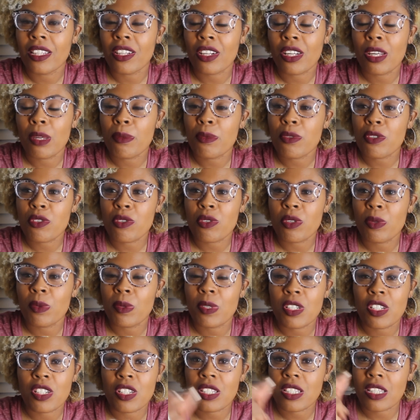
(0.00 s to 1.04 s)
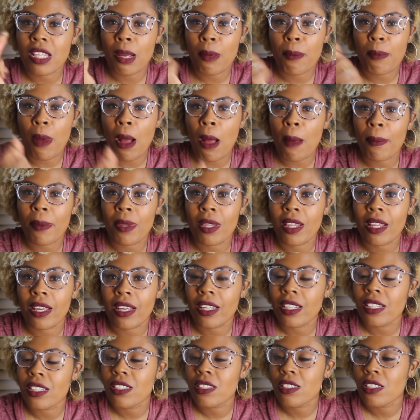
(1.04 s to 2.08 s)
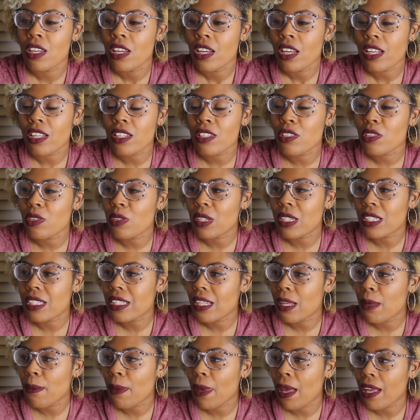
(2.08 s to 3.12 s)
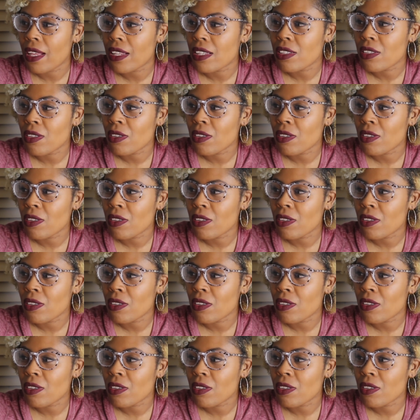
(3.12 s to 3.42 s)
their chemistry was just like popping like as soon as they met.